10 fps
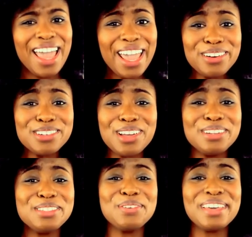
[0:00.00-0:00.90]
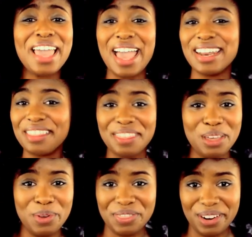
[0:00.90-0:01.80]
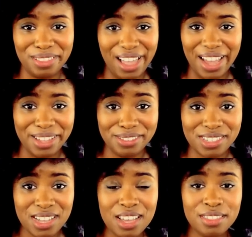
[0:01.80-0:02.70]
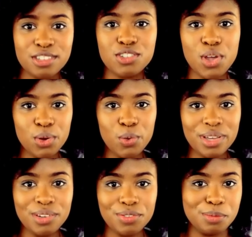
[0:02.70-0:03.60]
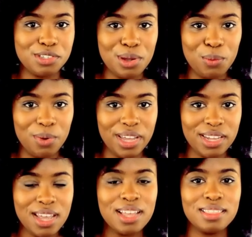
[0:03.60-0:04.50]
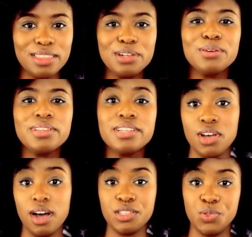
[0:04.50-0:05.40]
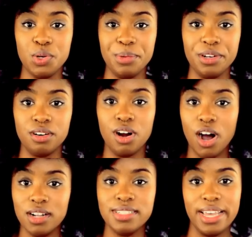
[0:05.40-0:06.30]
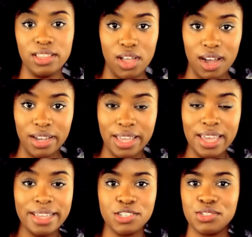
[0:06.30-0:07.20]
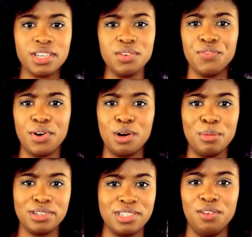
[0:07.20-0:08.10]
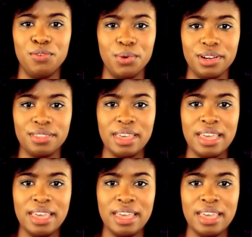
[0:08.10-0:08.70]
haters aren't doing anything with their lives. The Snow Queen from Snow White literally talks to a mirror all day long just to confirm her self-worth.